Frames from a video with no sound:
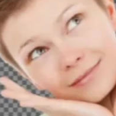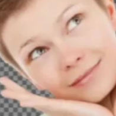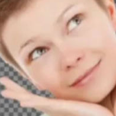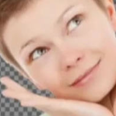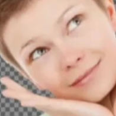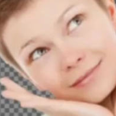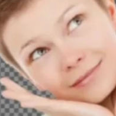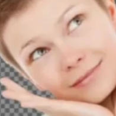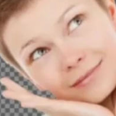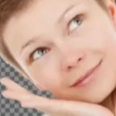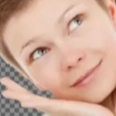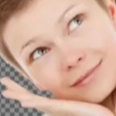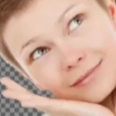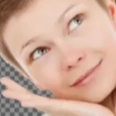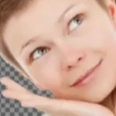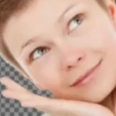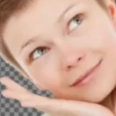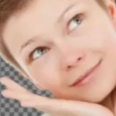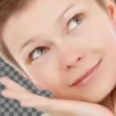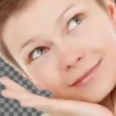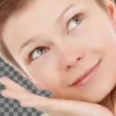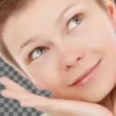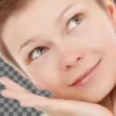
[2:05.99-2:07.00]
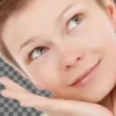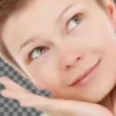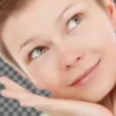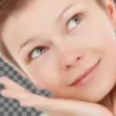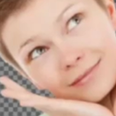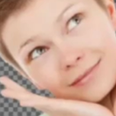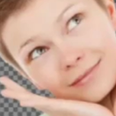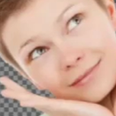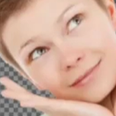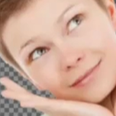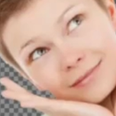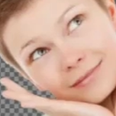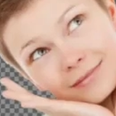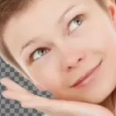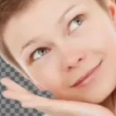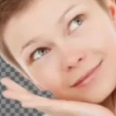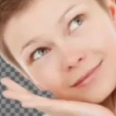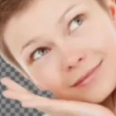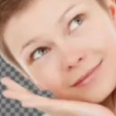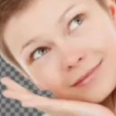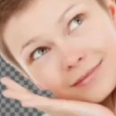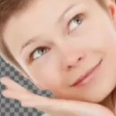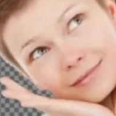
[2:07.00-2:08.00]

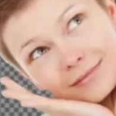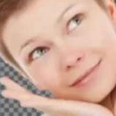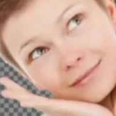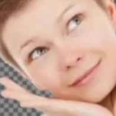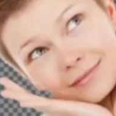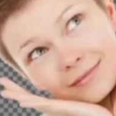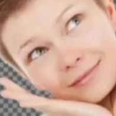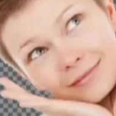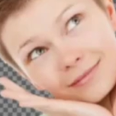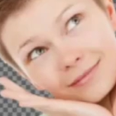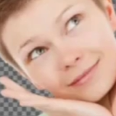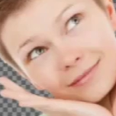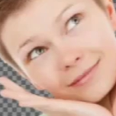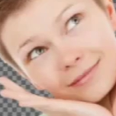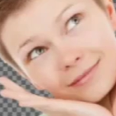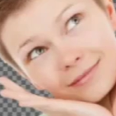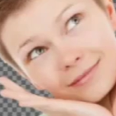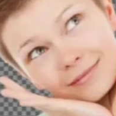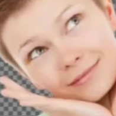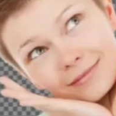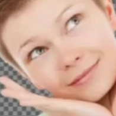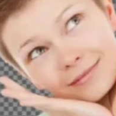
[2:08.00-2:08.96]
Nobody speaks.